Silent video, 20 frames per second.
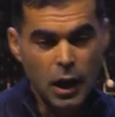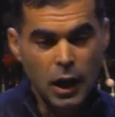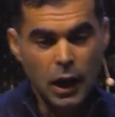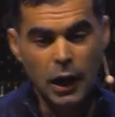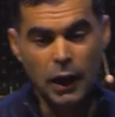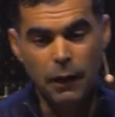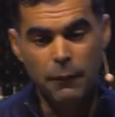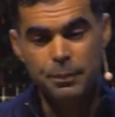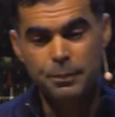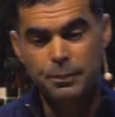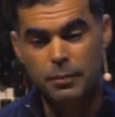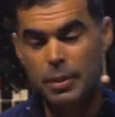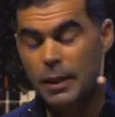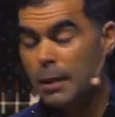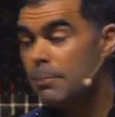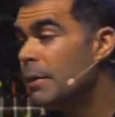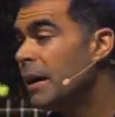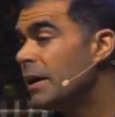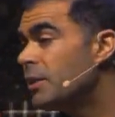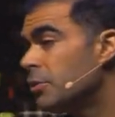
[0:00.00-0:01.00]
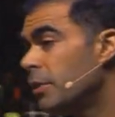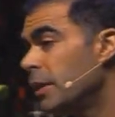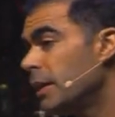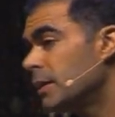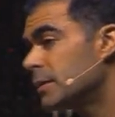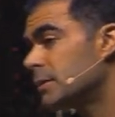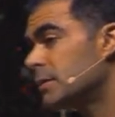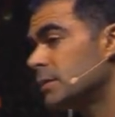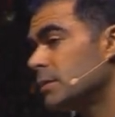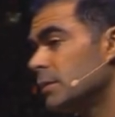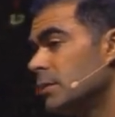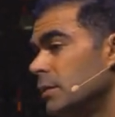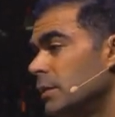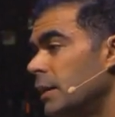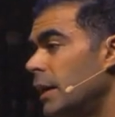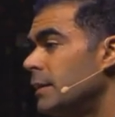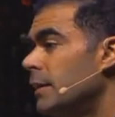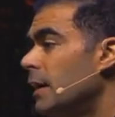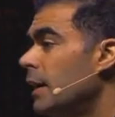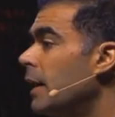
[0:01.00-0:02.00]
Uh, metrics
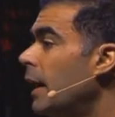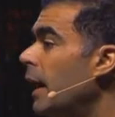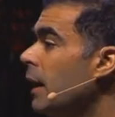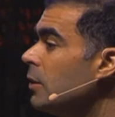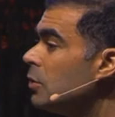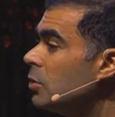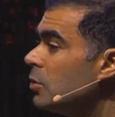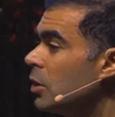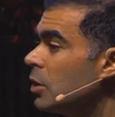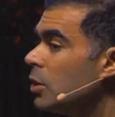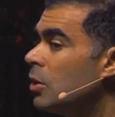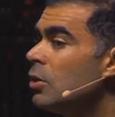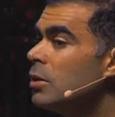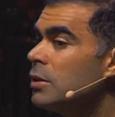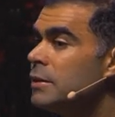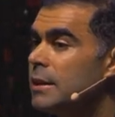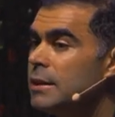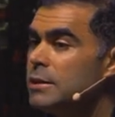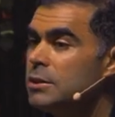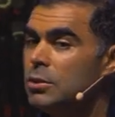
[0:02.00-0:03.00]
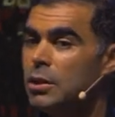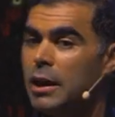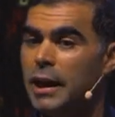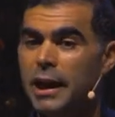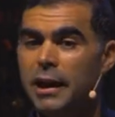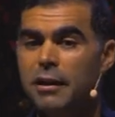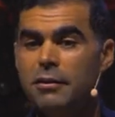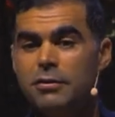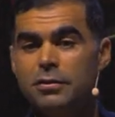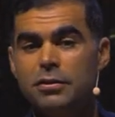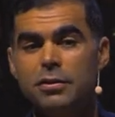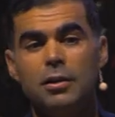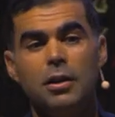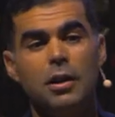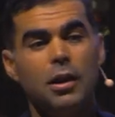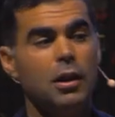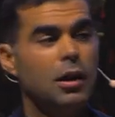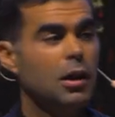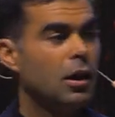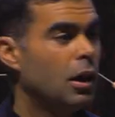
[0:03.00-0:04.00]
that align to the goals that you have
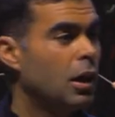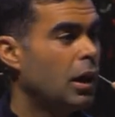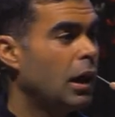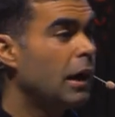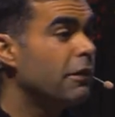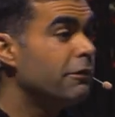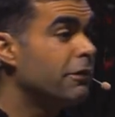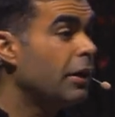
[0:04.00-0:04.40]
uh, are